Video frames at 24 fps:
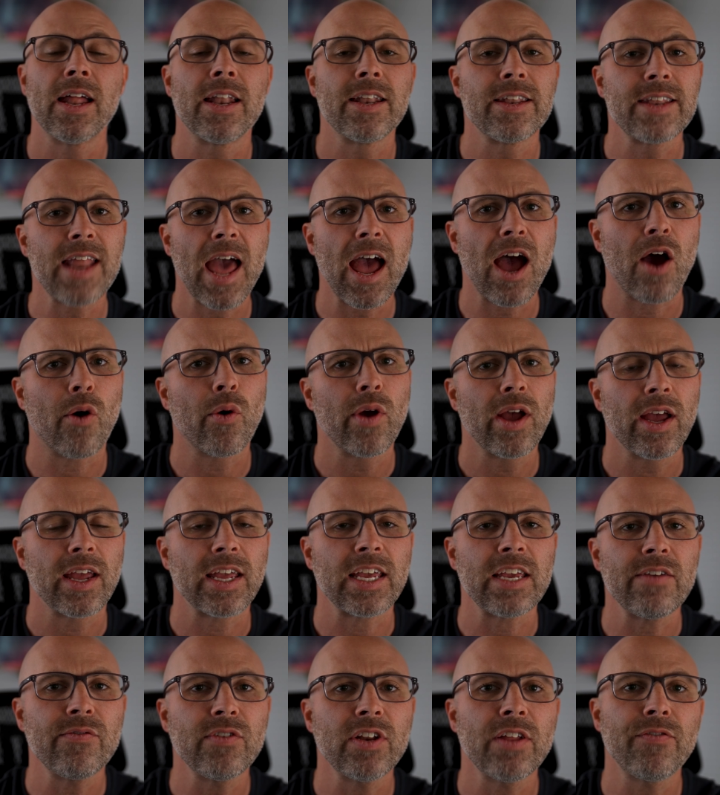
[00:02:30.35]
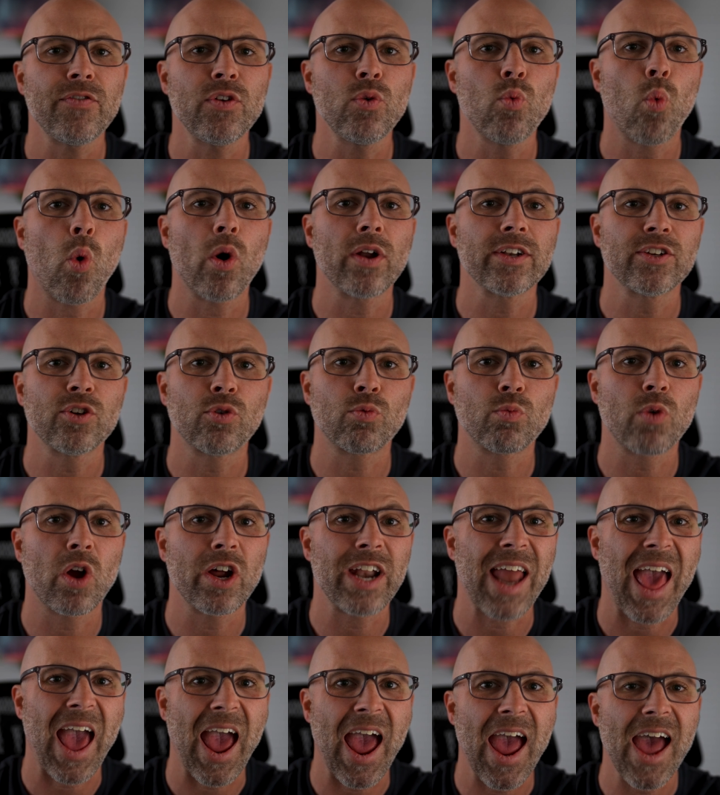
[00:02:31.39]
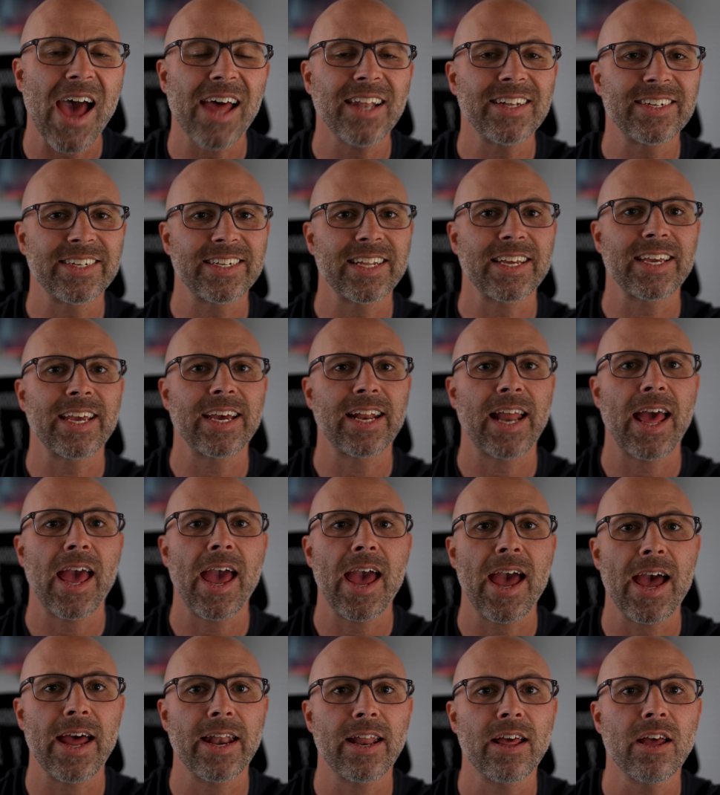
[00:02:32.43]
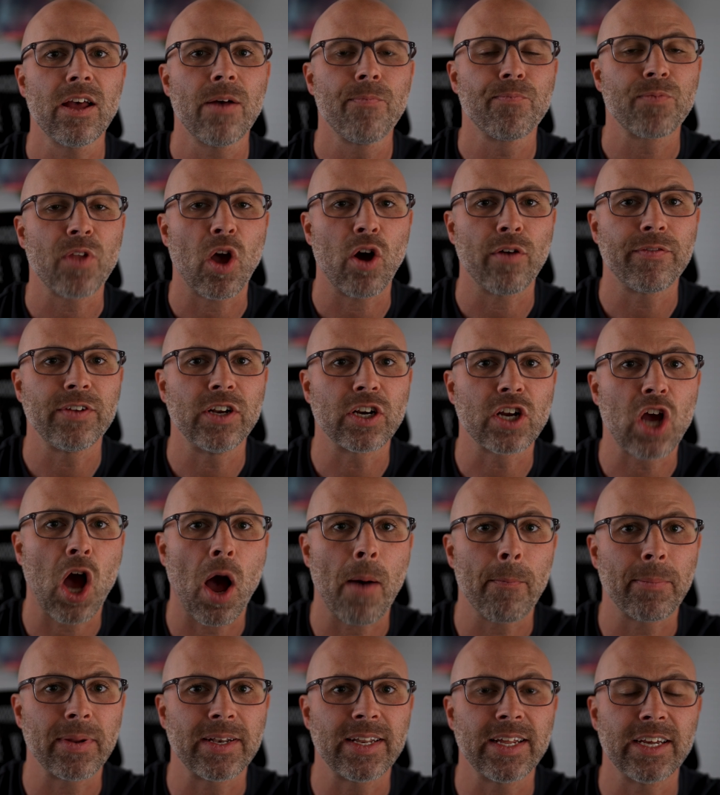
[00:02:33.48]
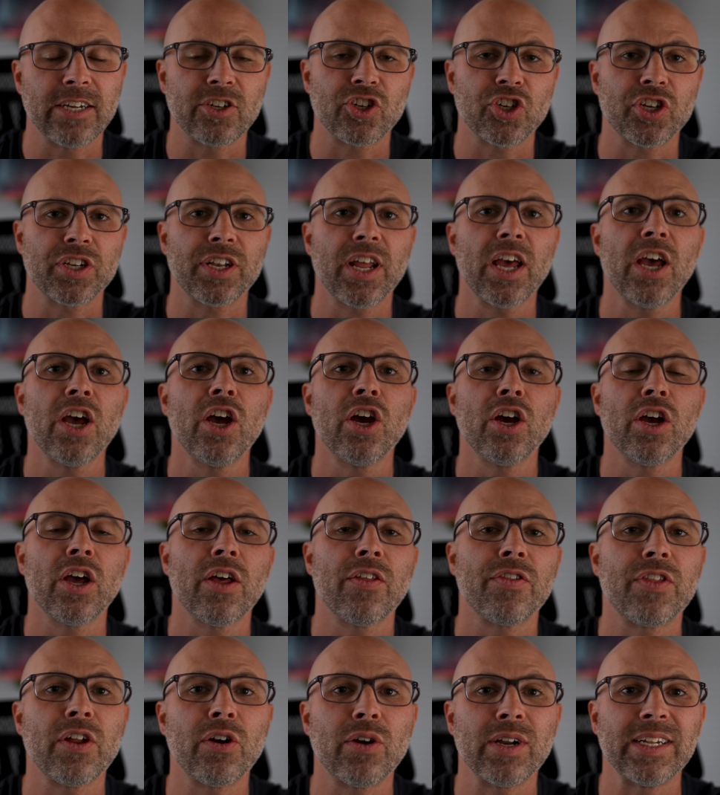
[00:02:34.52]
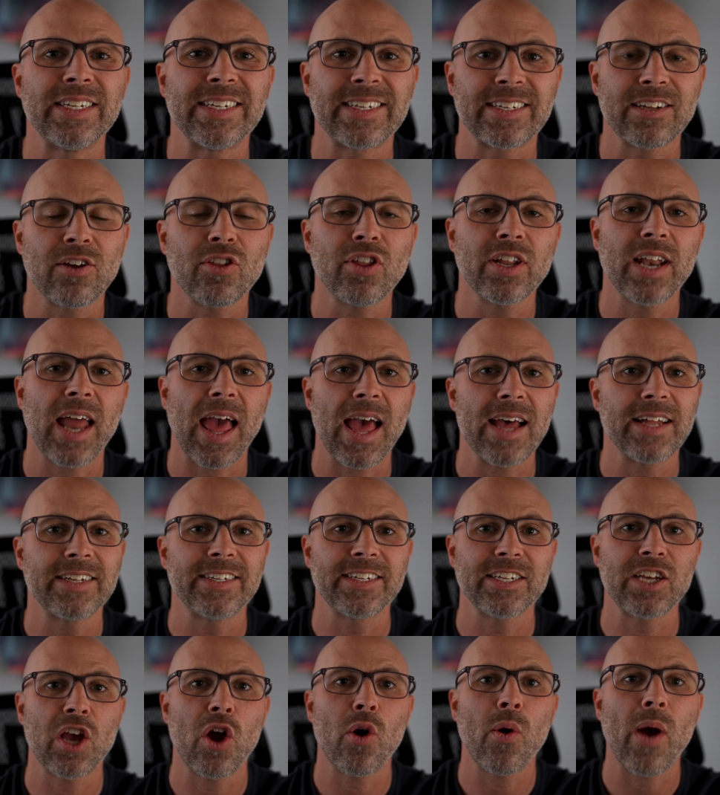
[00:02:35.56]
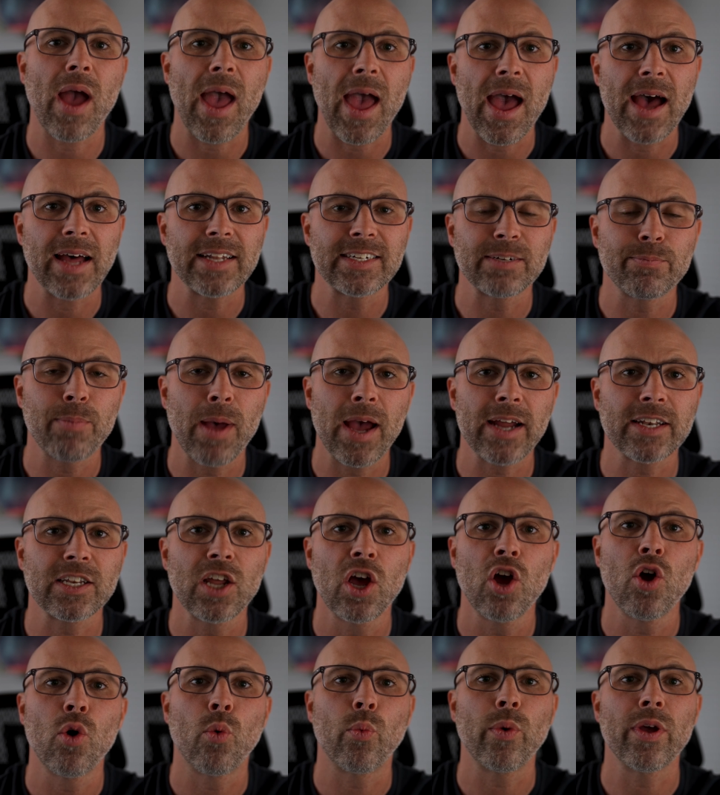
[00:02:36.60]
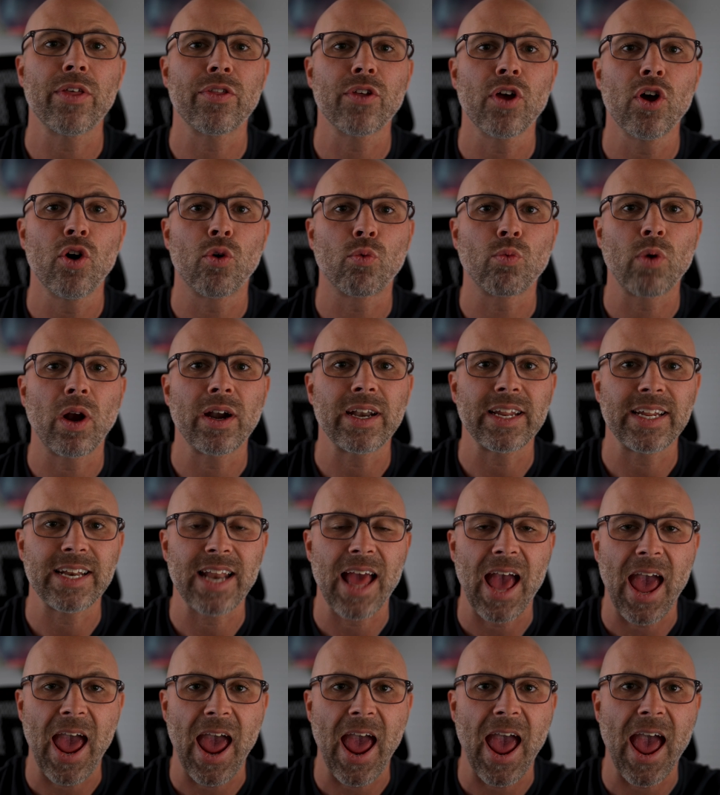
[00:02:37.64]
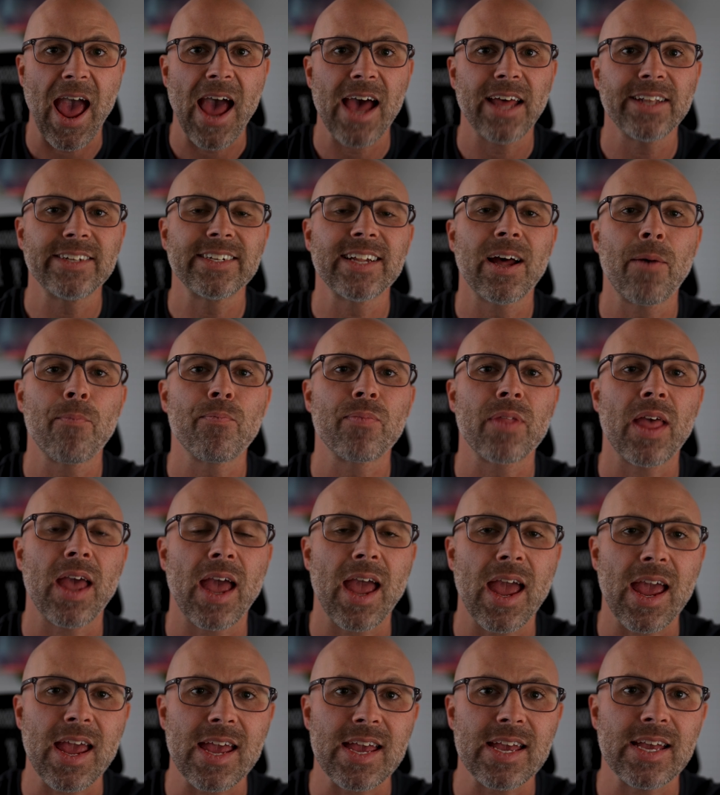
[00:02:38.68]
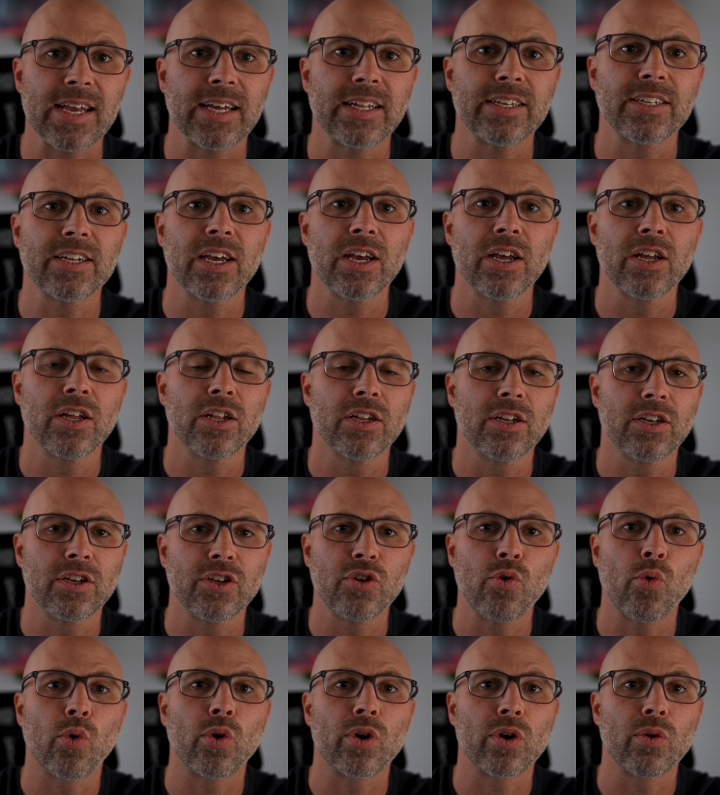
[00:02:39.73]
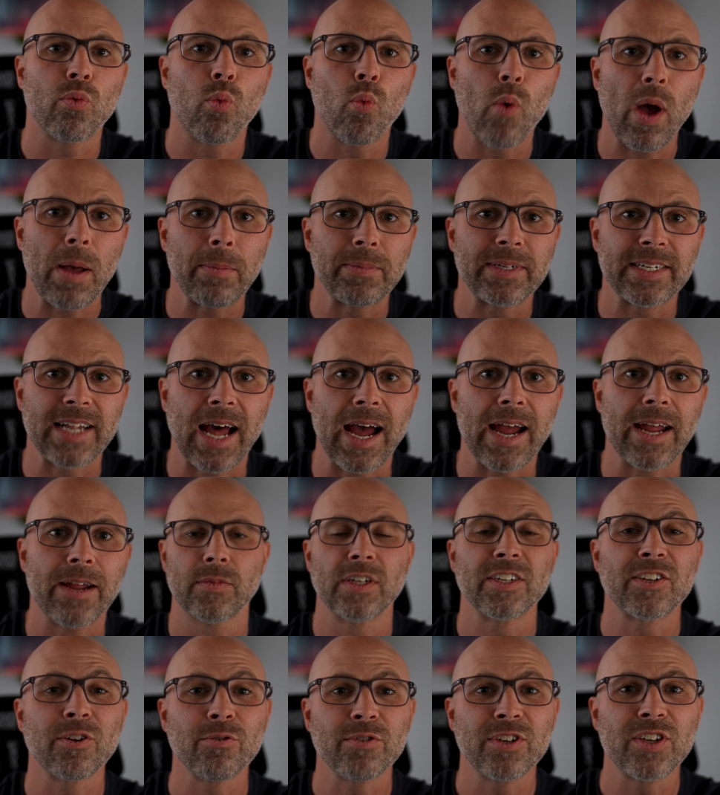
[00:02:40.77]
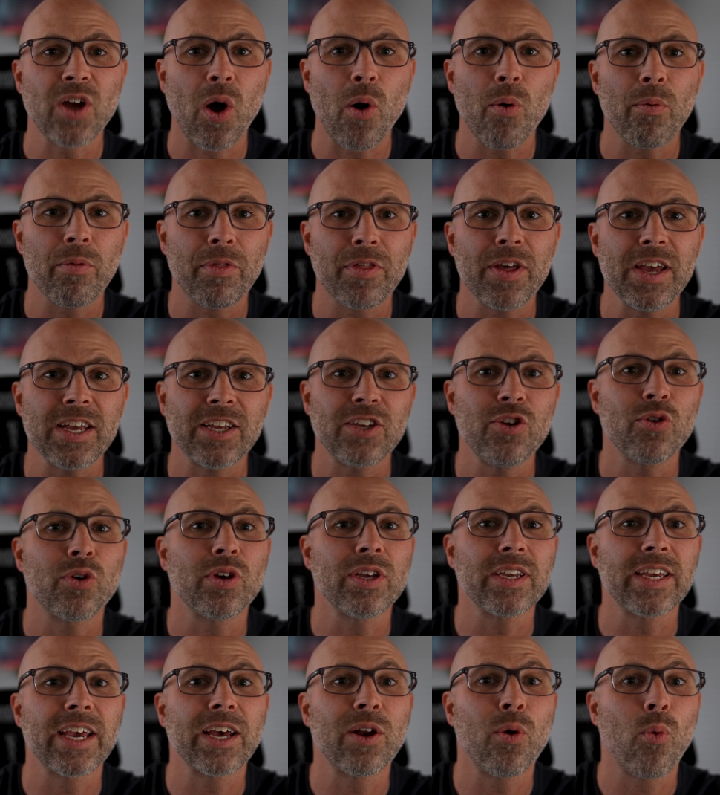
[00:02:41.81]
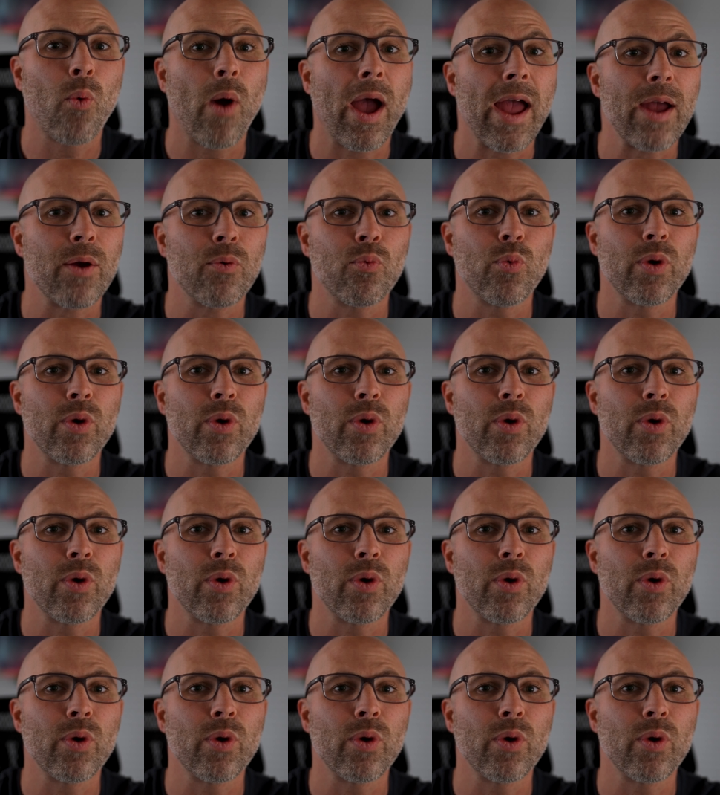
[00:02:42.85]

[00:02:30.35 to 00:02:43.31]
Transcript: Now, even if you want to run ads to get ahead of your competition, there is still an SEO aspect with running ads and your website. So don't think you can get away